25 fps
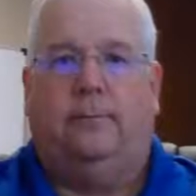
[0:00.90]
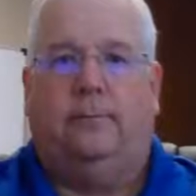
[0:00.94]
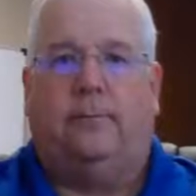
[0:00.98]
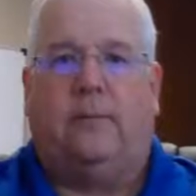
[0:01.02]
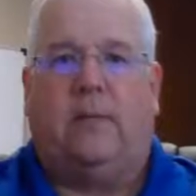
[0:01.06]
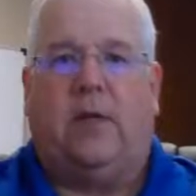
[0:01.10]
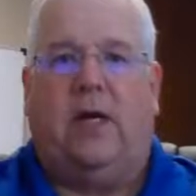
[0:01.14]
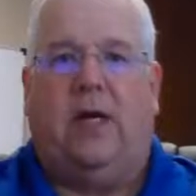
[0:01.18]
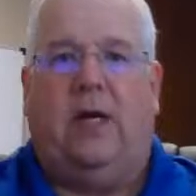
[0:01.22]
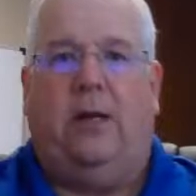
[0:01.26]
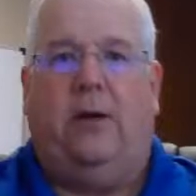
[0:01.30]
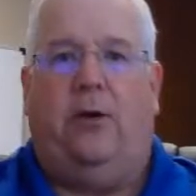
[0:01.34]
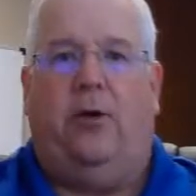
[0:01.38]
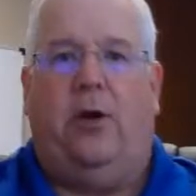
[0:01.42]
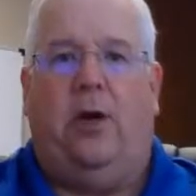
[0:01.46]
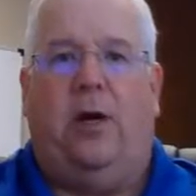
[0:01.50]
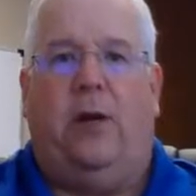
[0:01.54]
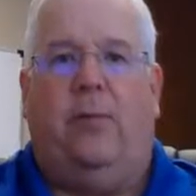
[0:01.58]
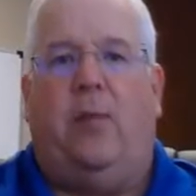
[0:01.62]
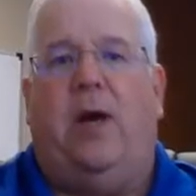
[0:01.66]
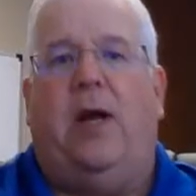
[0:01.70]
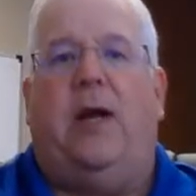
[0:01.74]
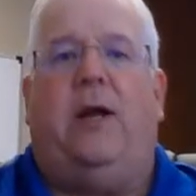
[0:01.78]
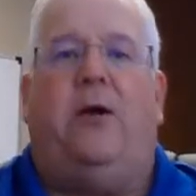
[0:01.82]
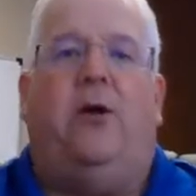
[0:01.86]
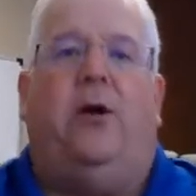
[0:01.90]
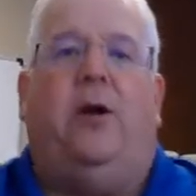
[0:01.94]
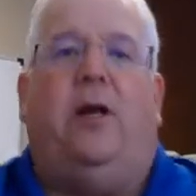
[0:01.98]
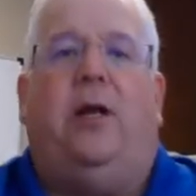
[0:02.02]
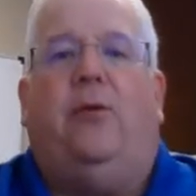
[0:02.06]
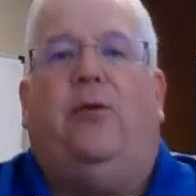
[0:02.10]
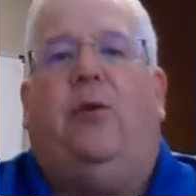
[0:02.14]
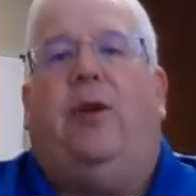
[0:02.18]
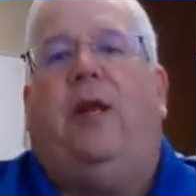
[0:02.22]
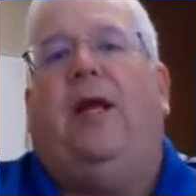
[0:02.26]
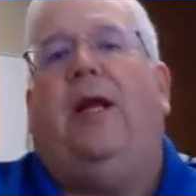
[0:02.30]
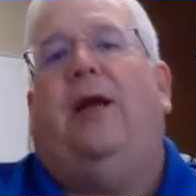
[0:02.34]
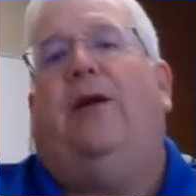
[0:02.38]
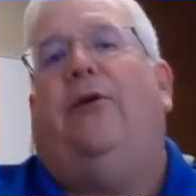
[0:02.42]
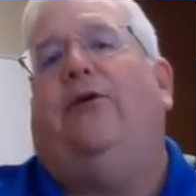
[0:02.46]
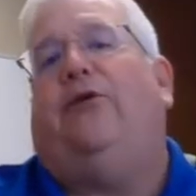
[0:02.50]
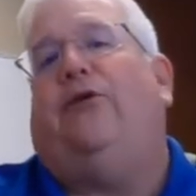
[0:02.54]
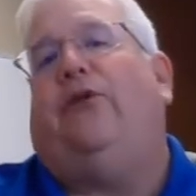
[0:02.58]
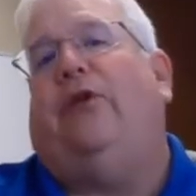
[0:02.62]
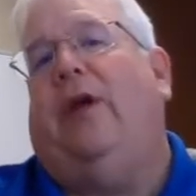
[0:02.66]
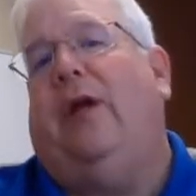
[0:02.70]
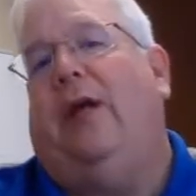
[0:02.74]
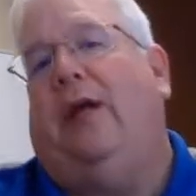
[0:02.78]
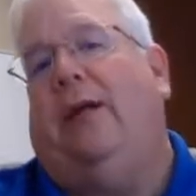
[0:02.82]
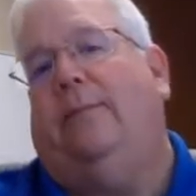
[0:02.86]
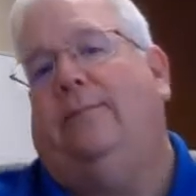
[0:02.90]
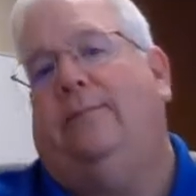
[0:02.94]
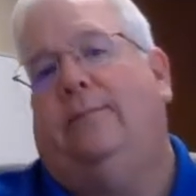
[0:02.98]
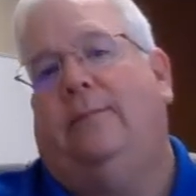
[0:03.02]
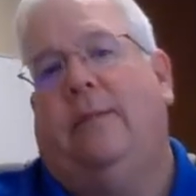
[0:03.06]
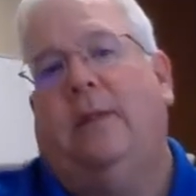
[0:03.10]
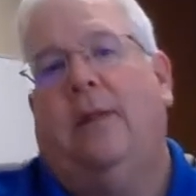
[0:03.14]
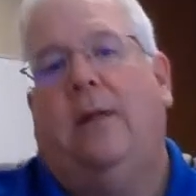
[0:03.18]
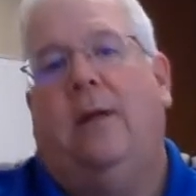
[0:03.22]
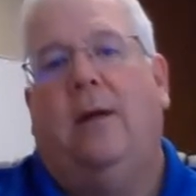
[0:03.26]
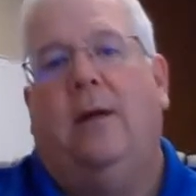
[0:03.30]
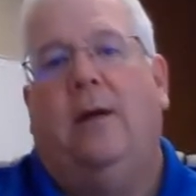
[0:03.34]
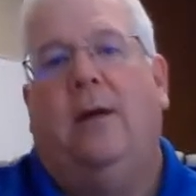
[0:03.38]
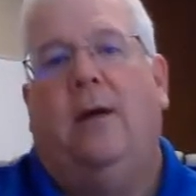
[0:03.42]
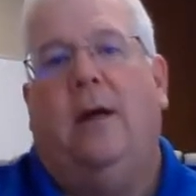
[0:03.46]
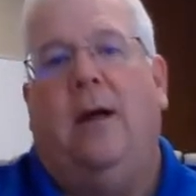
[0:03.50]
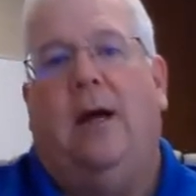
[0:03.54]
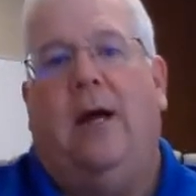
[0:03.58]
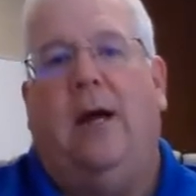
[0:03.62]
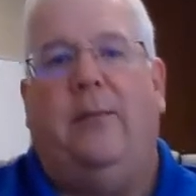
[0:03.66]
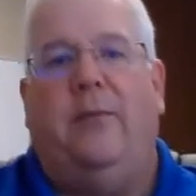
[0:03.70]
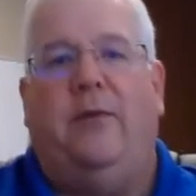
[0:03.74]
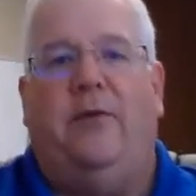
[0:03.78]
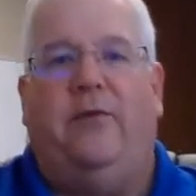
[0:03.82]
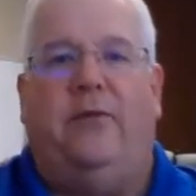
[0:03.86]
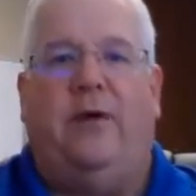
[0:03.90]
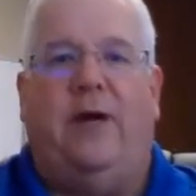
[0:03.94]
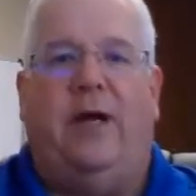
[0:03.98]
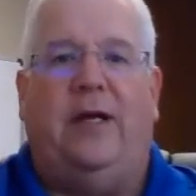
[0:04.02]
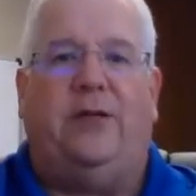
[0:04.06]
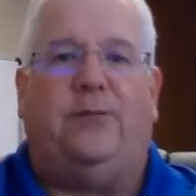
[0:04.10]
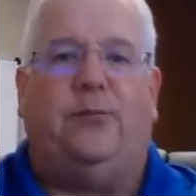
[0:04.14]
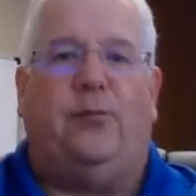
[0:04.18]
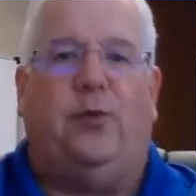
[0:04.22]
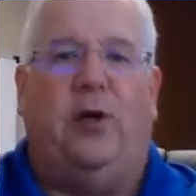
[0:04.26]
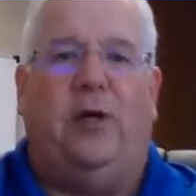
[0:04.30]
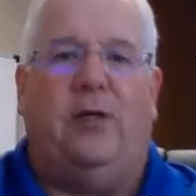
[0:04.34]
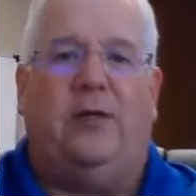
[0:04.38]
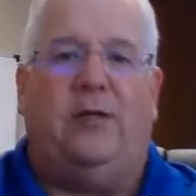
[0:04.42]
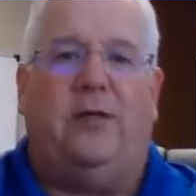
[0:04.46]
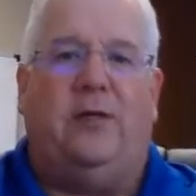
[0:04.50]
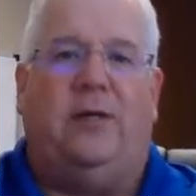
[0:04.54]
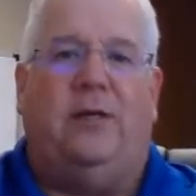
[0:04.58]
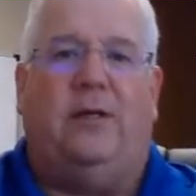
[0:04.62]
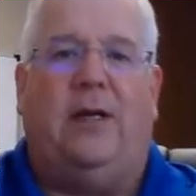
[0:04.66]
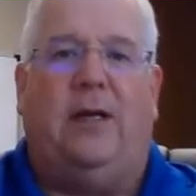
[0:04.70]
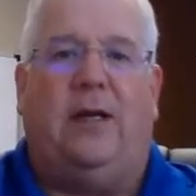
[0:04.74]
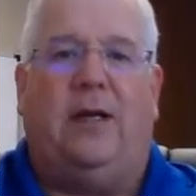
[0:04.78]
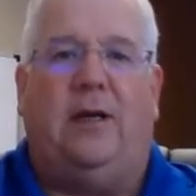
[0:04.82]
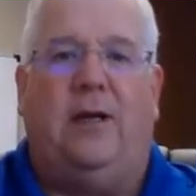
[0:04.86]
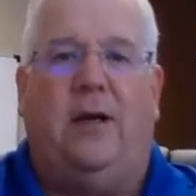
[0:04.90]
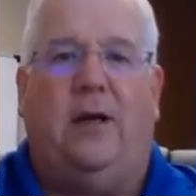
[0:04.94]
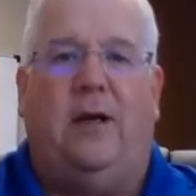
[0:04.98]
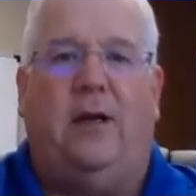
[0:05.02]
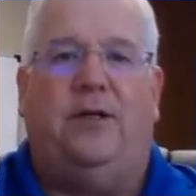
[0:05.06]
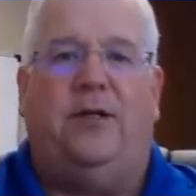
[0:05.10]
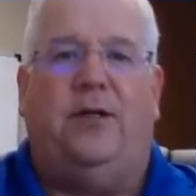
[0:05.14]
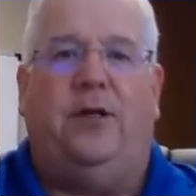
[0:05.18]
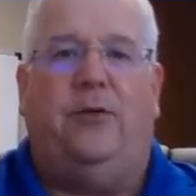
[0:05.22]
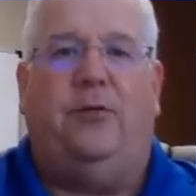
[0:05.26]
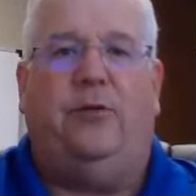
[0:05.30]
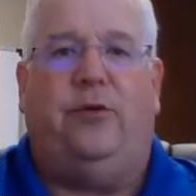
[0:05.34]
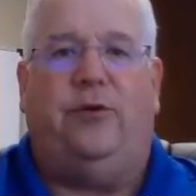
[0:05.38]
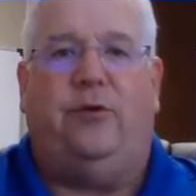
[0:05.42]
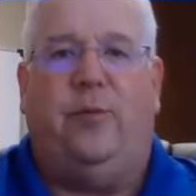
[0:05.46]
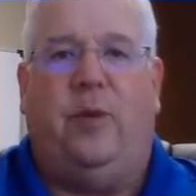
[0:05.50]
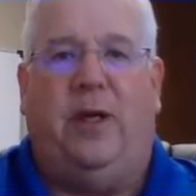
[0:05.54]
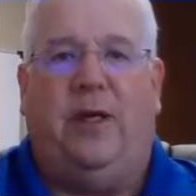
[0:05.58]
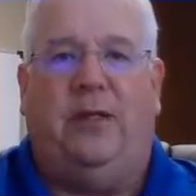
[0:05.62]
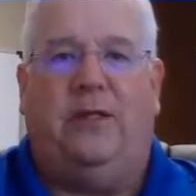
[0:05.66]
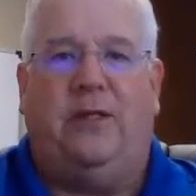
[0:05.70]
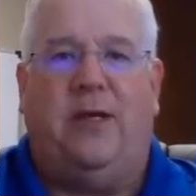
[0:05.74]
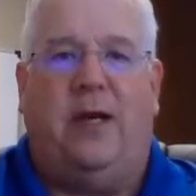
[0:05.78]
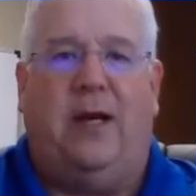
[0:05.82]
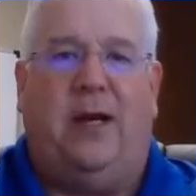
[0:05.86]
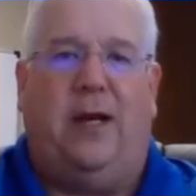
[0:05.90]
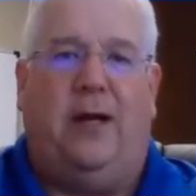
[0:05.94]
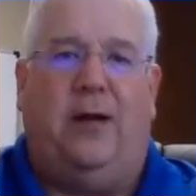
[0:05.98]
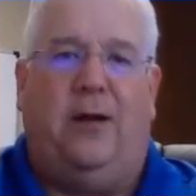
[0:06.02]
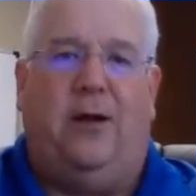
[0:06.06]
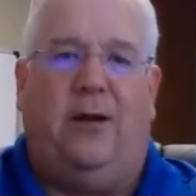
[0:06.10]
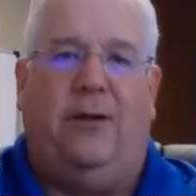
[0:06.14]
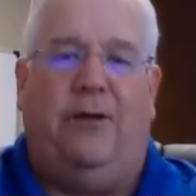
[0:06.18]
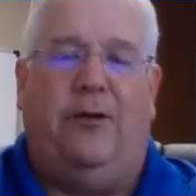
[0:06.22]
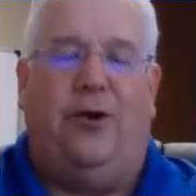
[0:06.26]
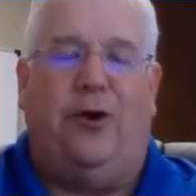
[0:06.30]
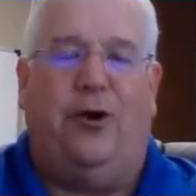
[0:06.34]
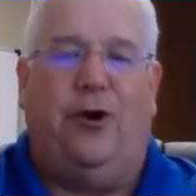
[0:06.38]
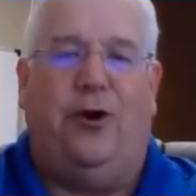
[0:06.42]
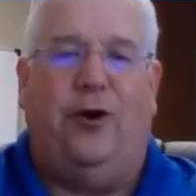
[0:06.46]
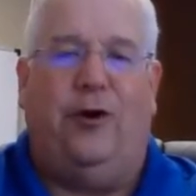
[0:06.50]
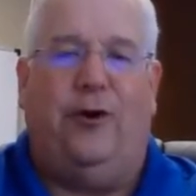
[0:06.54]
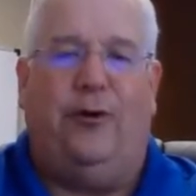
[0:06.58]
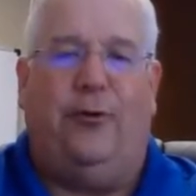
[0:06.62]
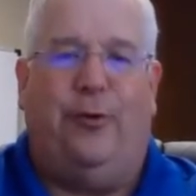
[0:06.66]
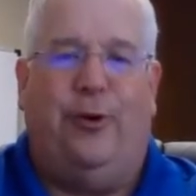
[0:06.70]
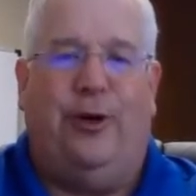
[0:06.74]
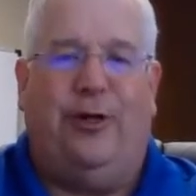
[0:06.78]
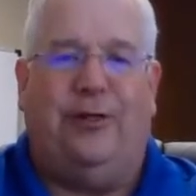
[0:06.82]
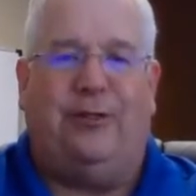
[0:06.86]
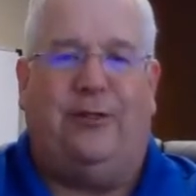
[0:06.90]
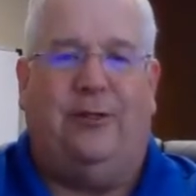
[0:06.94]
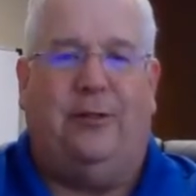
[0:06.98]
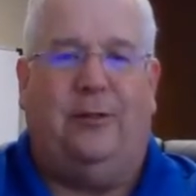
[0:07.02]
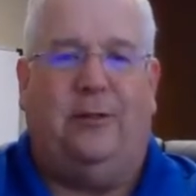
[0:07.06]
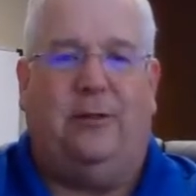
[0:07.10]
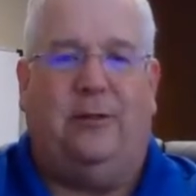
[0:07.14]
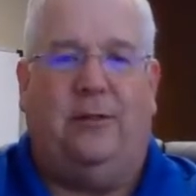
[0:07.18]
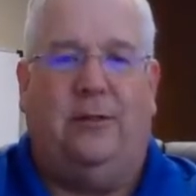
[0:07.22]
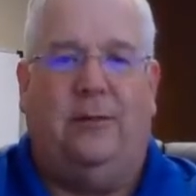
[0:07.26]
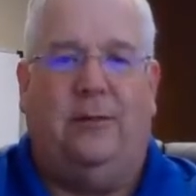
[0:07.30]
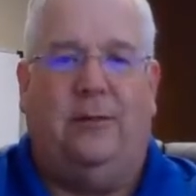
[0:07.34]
Hello, I'm Mike Hurley with AOC. I'm the Vice President of Technology, which means I get all the hard questions.